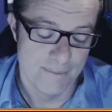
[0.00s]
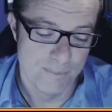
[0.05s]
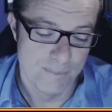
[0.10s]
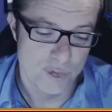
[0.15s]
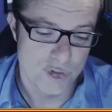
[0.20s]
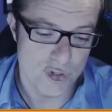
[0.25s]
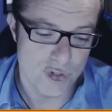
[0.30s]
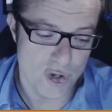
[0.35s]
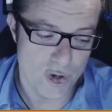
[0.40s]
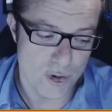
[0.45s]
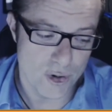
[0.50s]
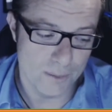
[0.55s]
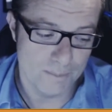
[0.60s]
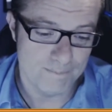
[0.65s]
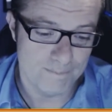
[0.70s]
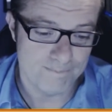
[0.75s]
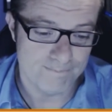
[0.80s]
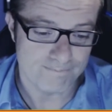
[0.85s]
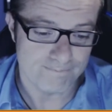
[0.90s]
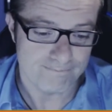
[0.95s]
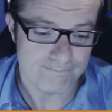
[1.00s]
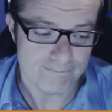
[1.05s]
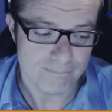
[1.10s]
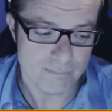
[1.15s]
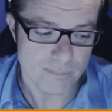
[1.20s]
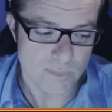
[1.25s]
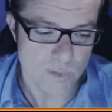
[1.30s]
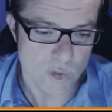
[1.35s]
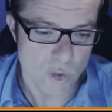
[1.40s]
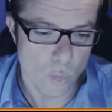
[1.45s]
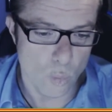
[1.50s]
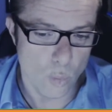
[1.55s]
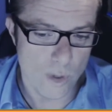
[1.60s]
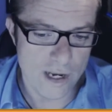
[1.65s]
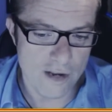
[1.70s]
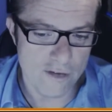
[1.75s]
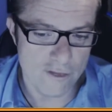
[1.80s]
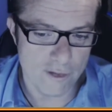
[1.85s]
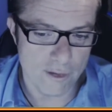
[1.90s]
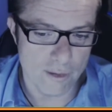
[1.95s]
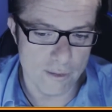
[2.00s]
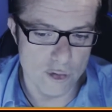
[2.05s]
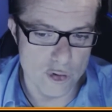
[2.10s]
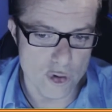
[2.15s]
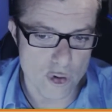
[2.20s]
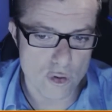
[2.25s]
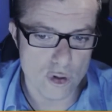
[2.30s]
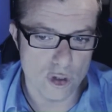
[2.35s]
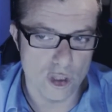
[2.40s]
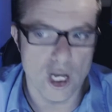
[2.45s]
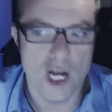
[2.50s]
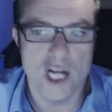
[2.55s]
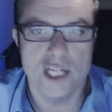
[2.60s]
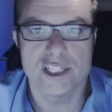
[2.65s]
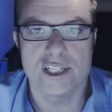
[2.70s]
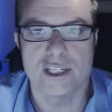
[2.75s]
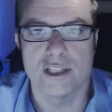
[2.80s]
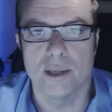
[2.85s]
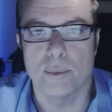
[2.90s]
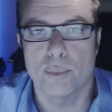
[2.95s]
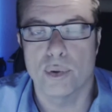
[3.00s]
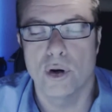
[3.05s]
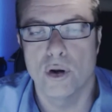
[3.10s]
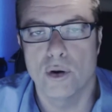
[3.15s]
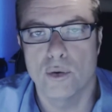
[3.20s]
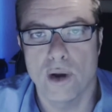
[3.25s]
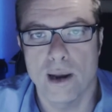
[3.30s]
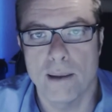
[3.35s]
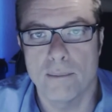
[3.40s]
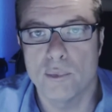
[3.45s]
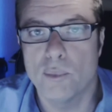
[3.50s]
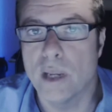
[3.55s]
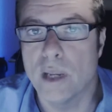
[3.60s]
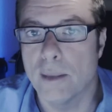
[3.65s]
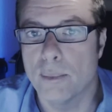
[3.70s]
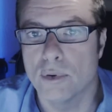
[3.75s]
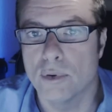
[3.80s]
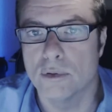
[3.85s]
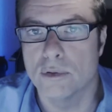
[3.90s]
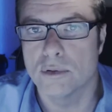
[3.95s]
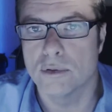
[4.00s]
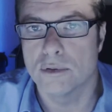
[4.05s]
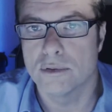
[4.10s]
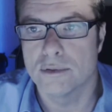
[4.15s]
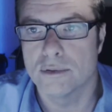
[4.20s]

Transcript: So we have neurologically programmed people